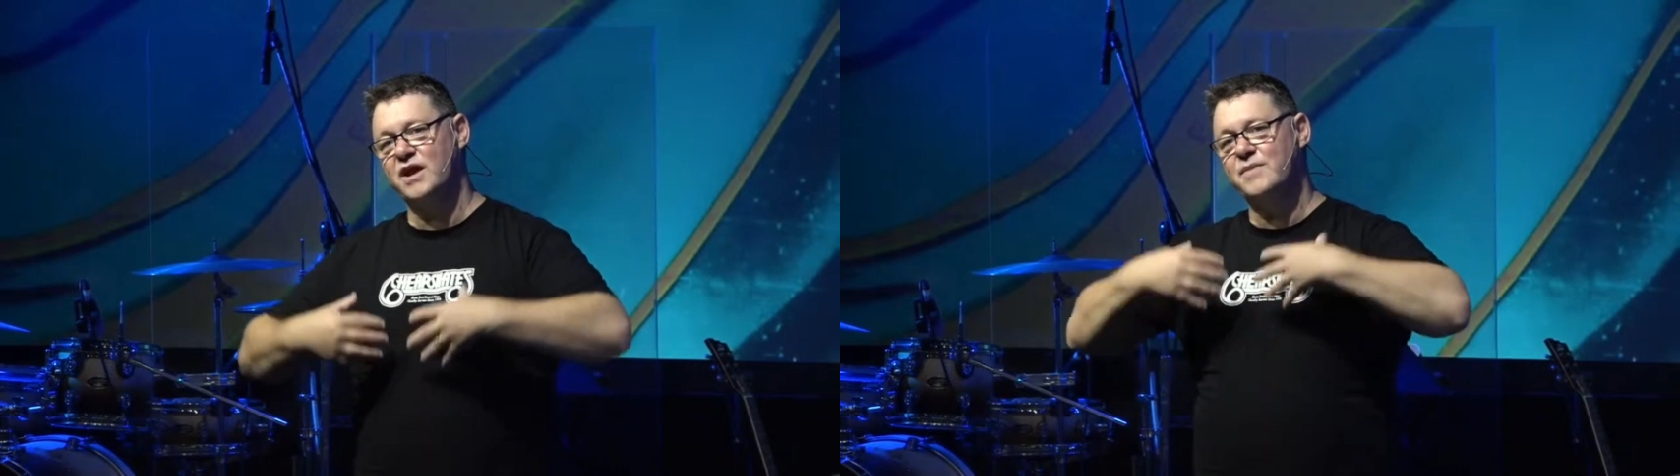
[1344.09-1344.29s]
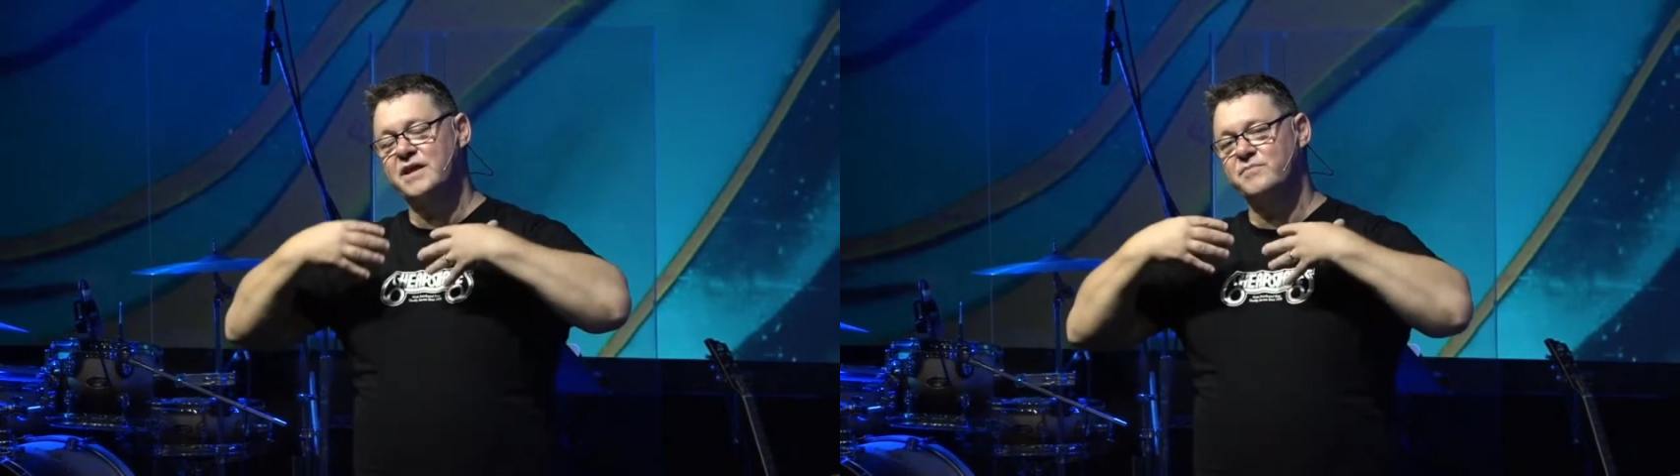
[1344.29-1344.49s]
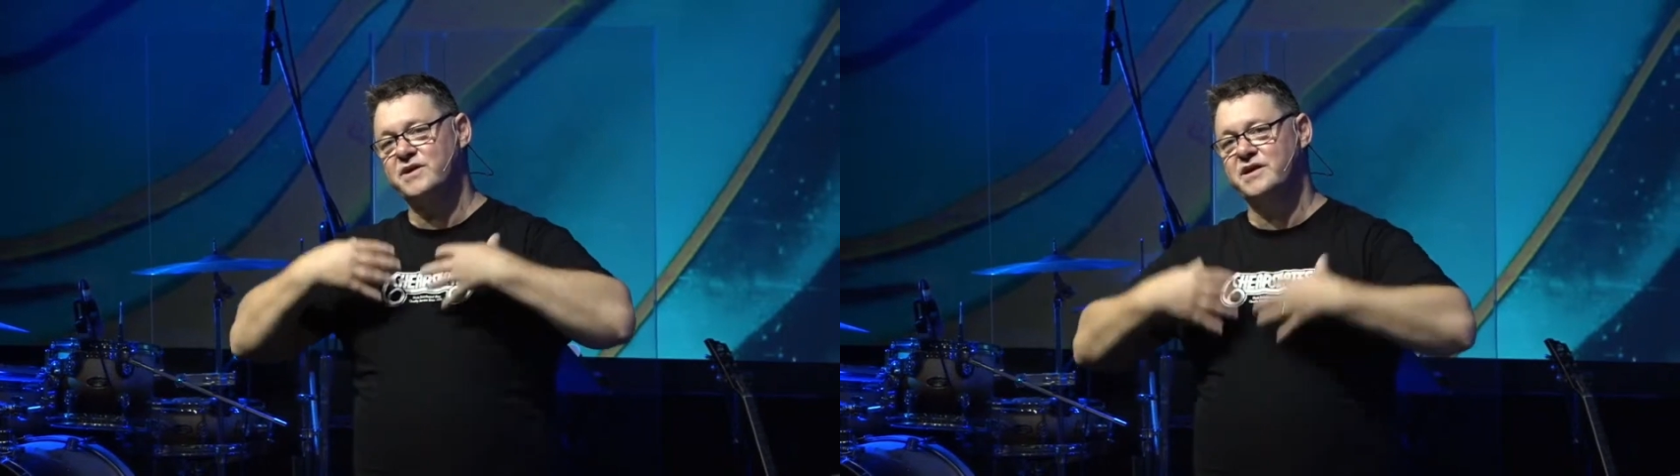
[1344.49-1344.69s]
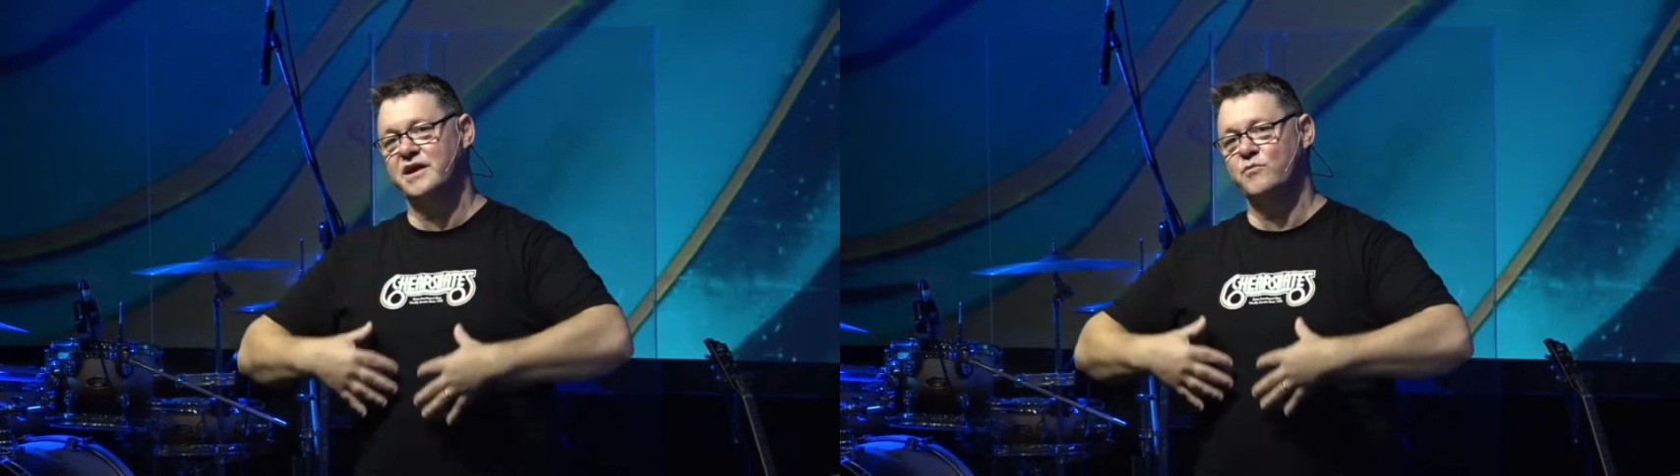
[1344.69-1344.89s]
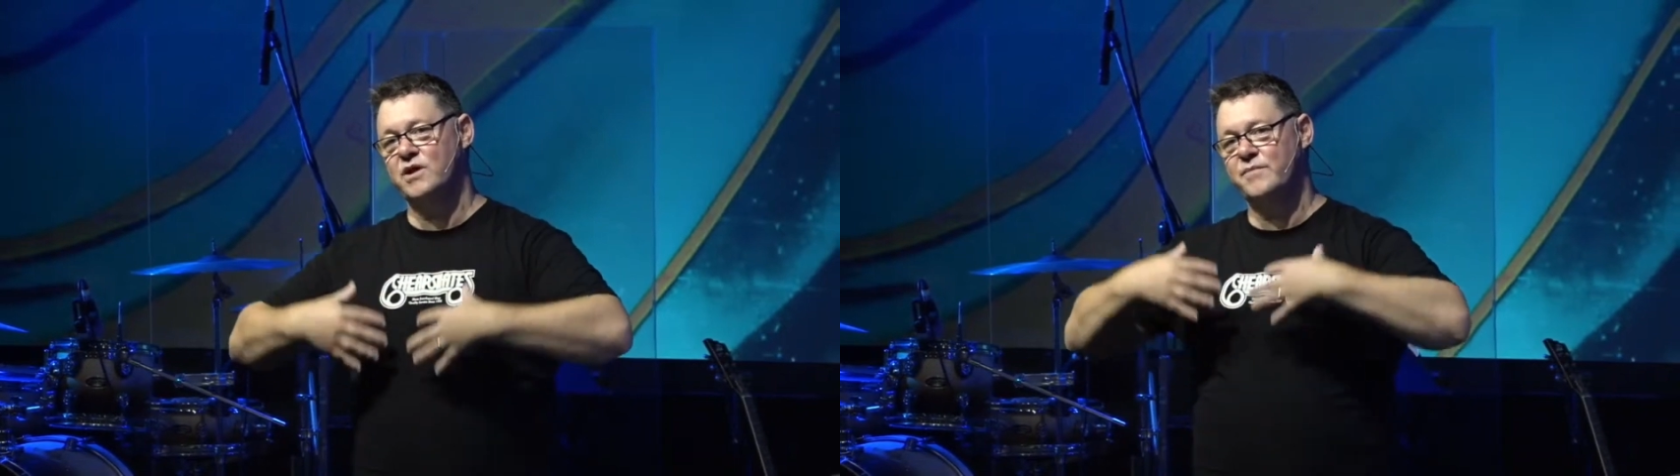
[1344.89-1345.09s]
when I made him
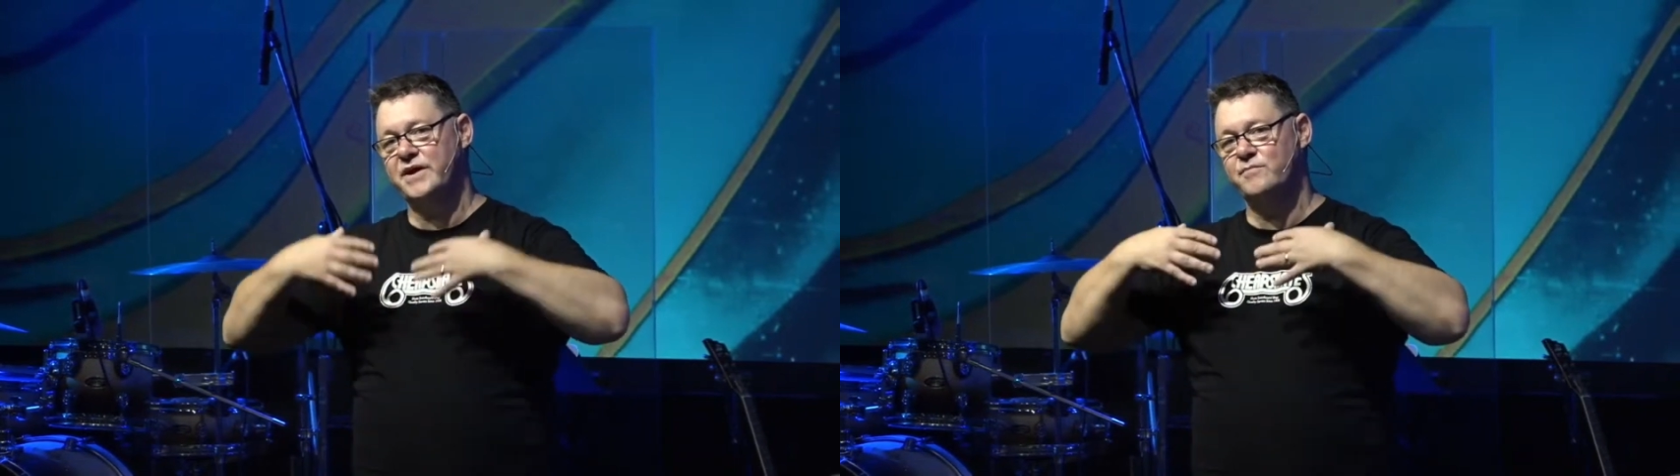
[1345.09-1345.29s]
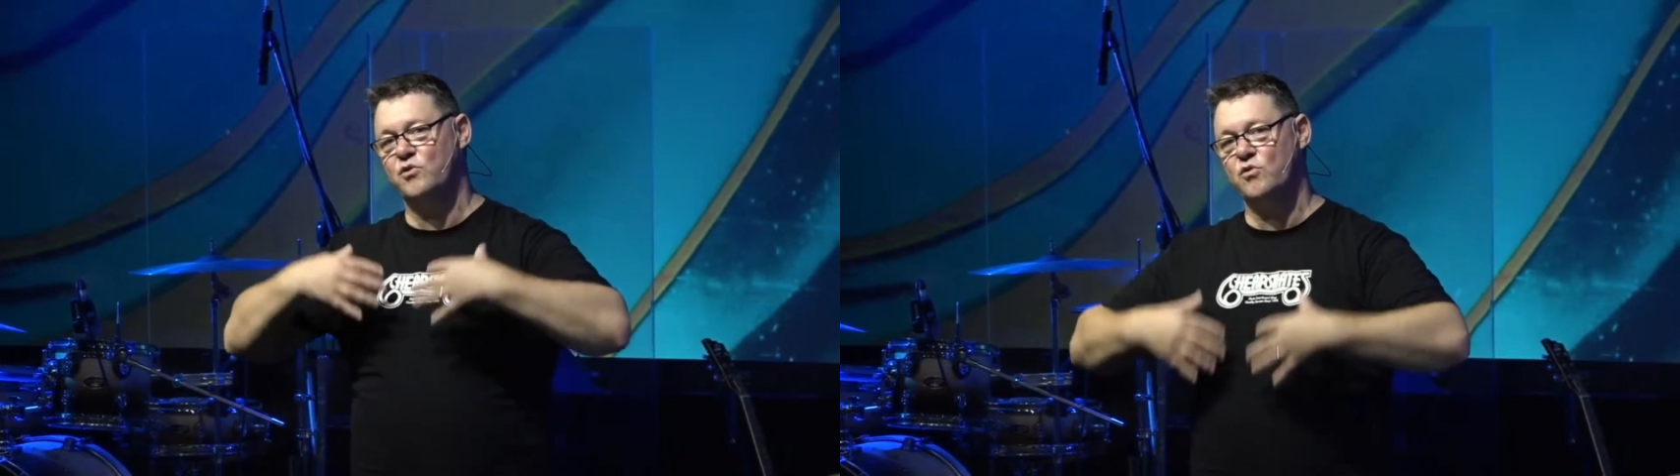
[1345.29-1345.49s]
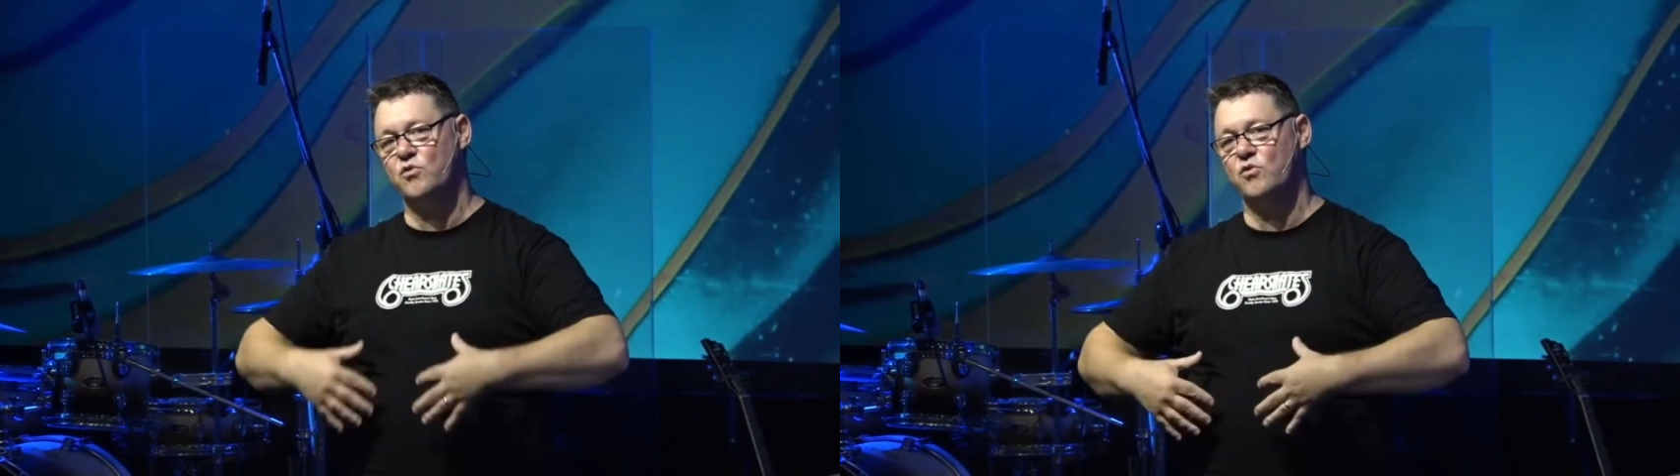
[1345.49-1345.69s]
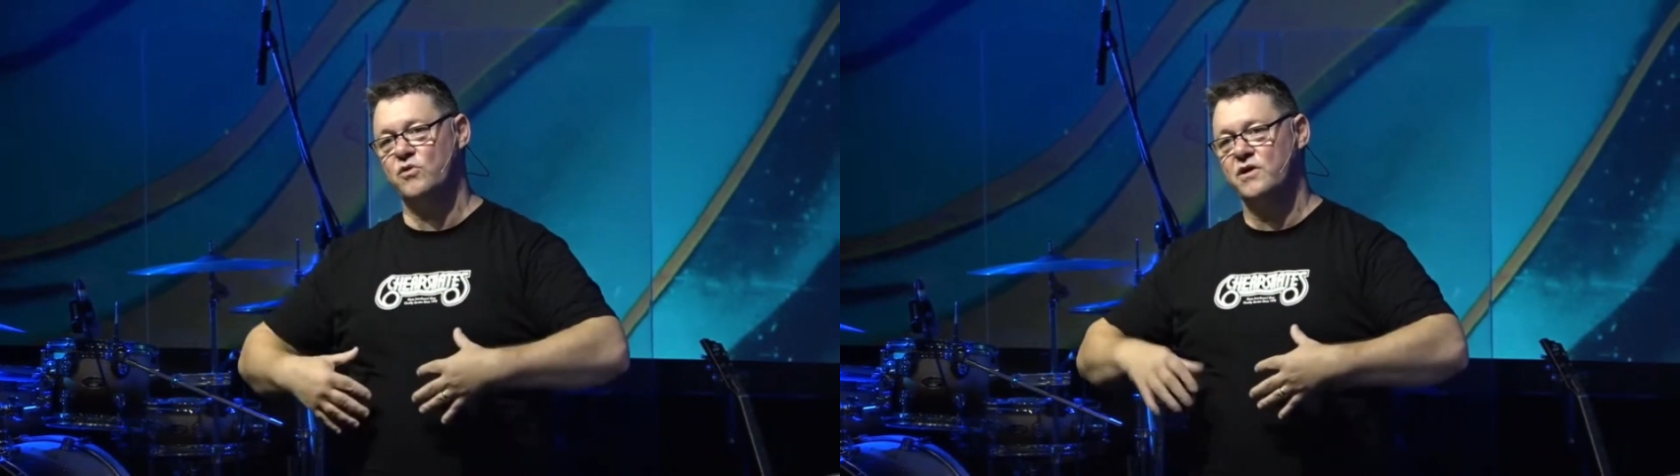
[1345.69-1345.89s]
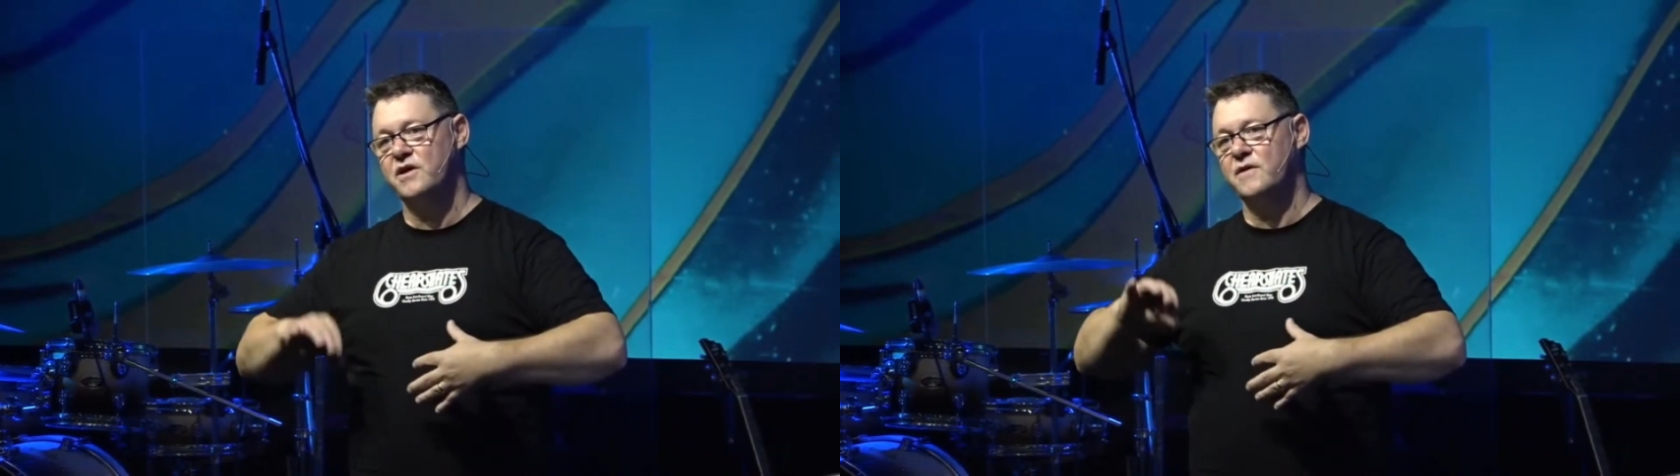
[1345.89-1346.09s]
king, when I made him
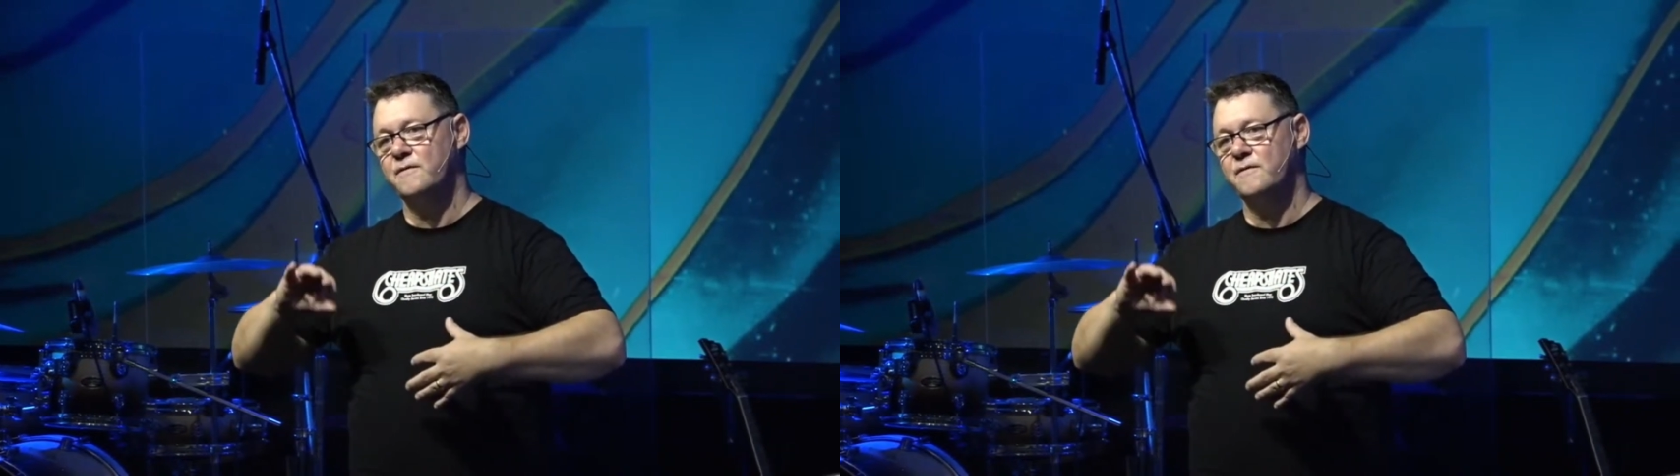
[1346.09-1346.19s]
Lord,